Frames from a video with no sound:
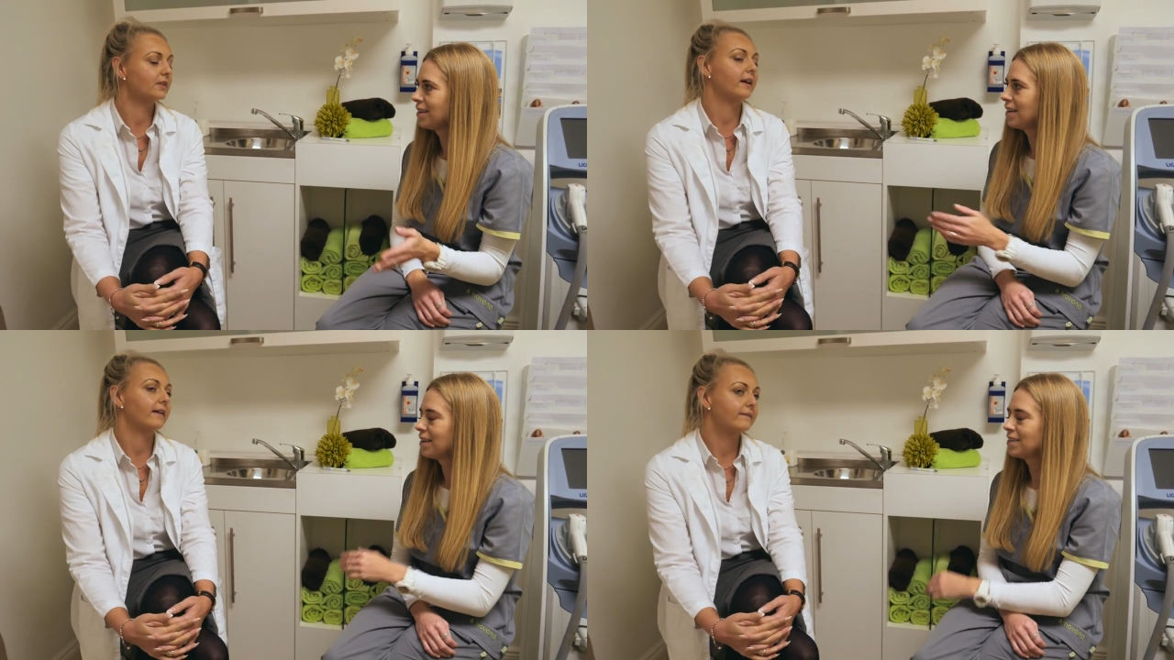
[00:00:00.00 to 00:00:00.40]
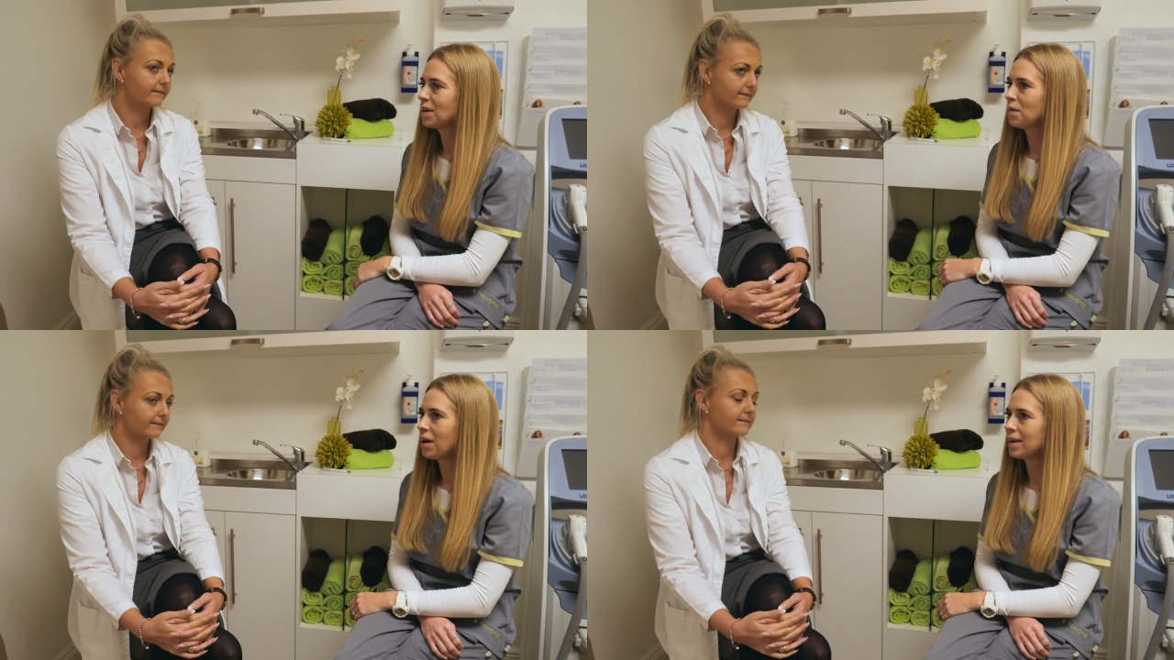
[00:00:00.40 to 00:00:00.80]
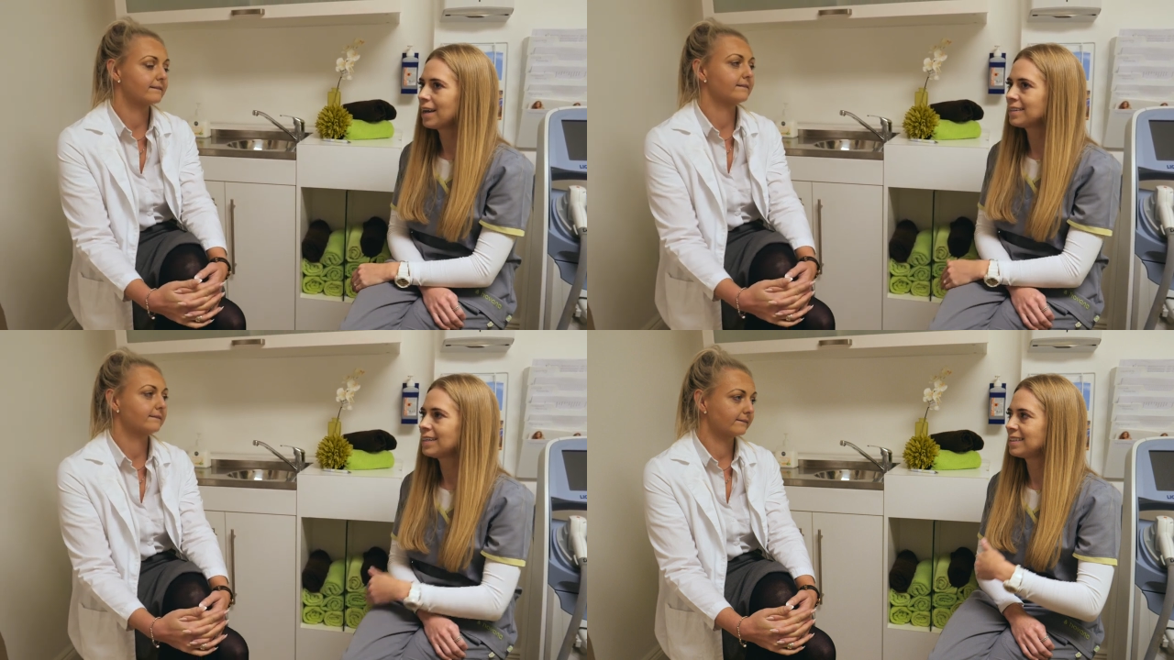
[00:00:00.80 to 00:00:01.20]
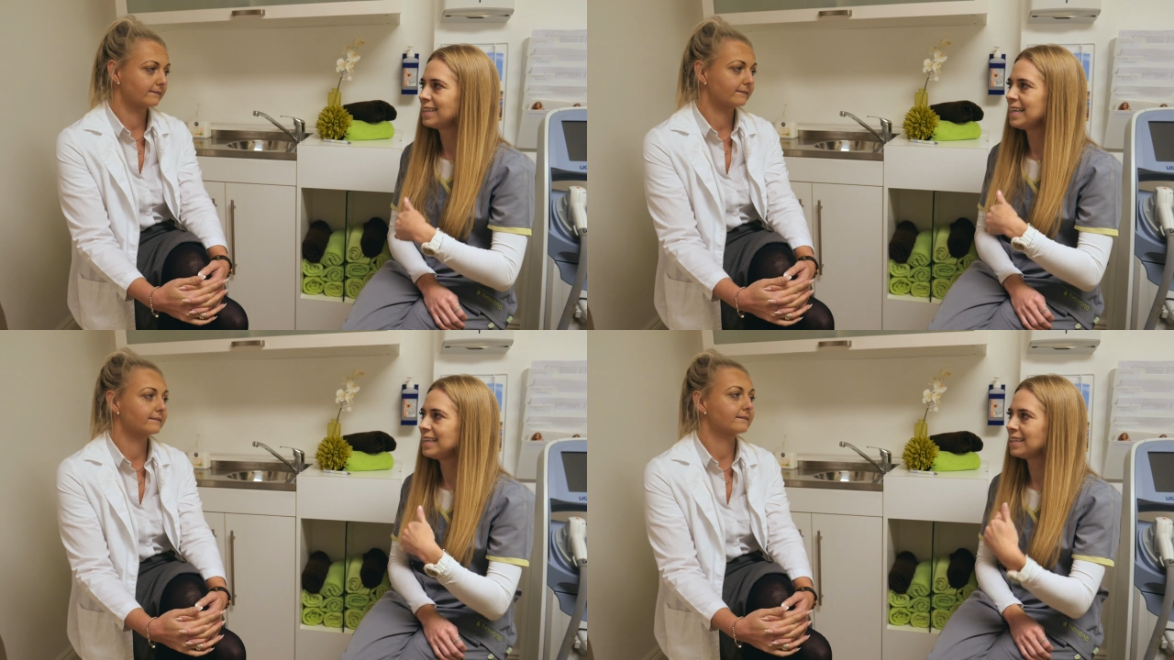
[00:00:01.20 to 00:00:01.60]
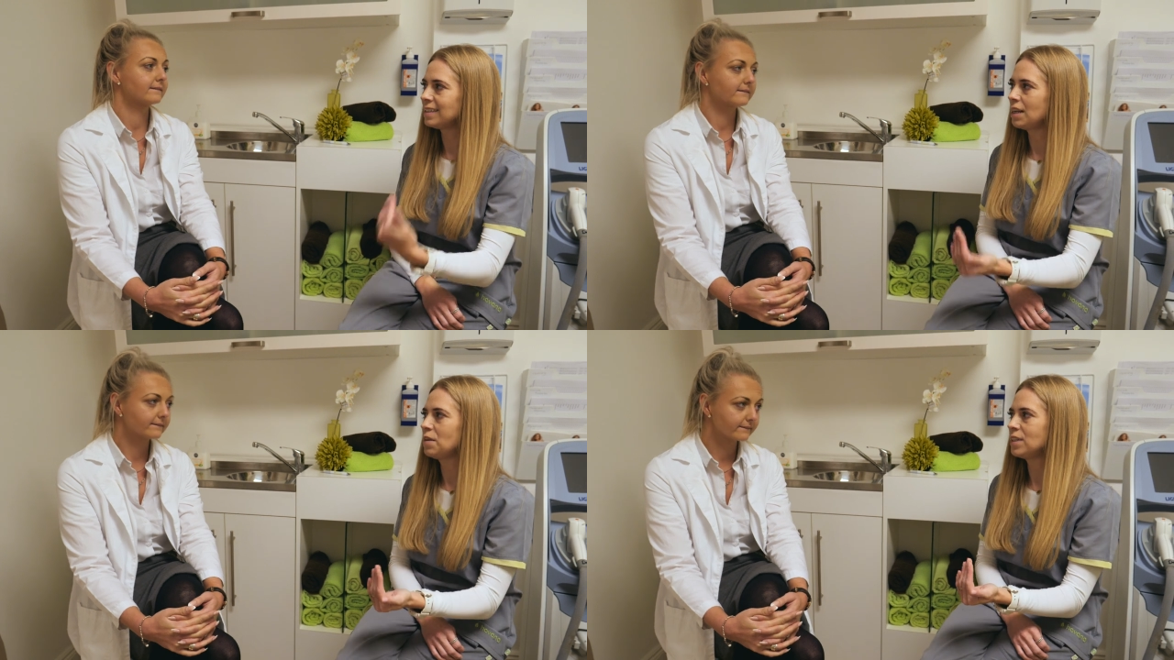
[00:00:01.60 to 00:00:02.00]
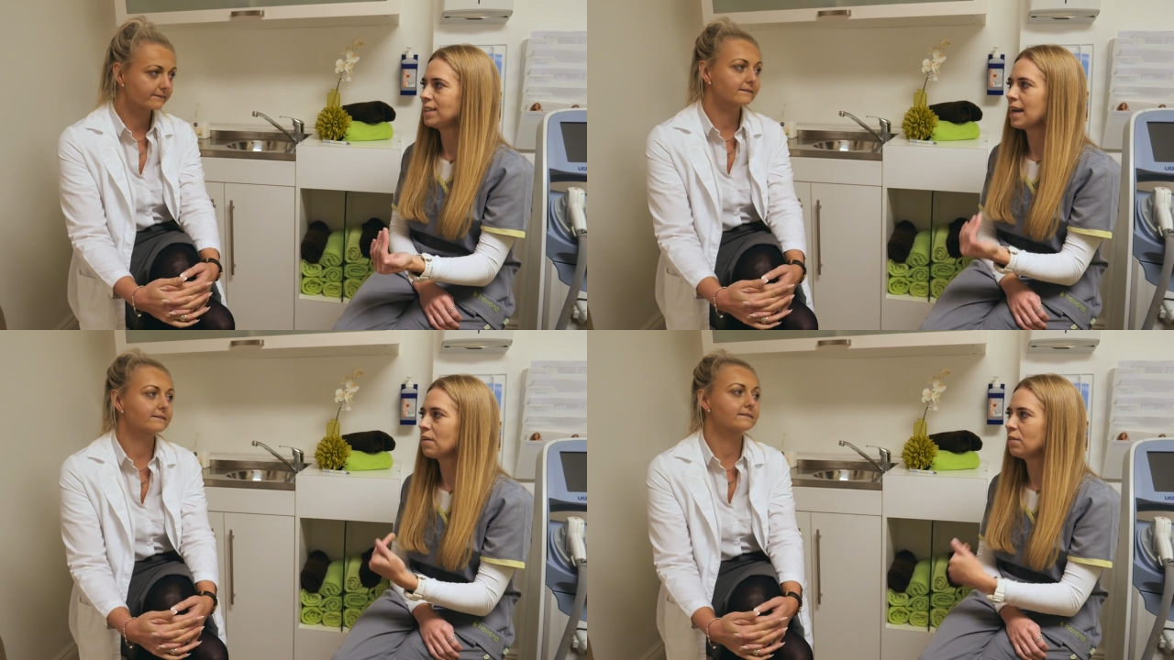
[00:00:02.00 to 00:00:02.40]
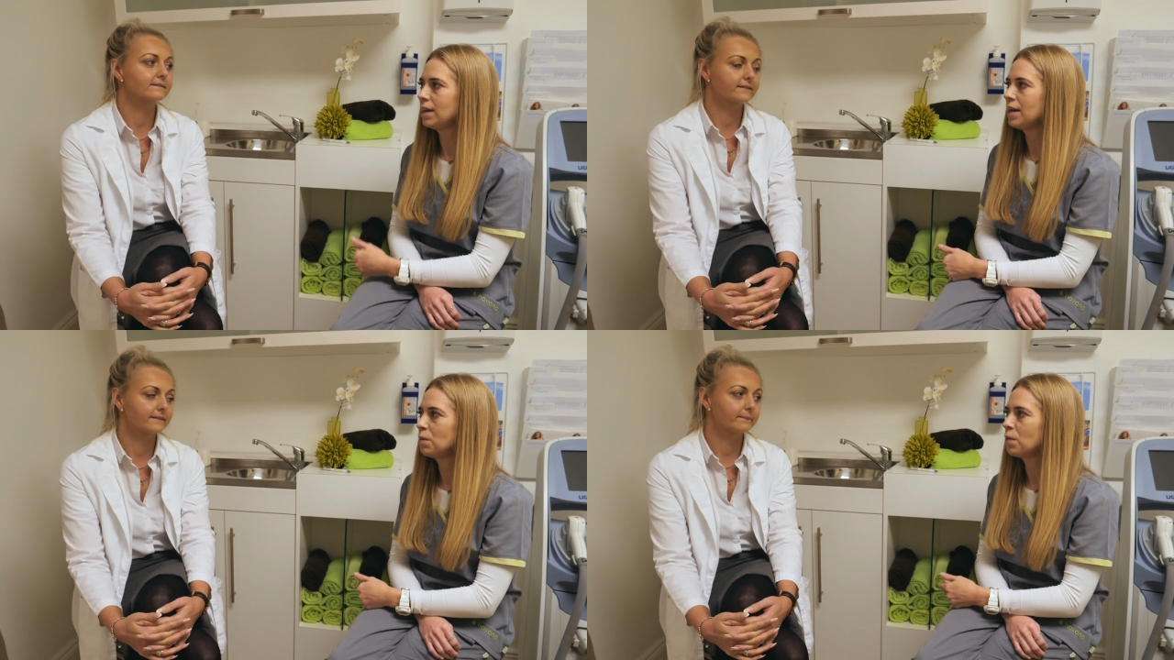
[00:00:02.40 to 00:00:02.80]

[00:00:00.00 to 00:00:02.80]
Speaker 1: Yeah. So I guess that's an easy solution to getting rid of hair.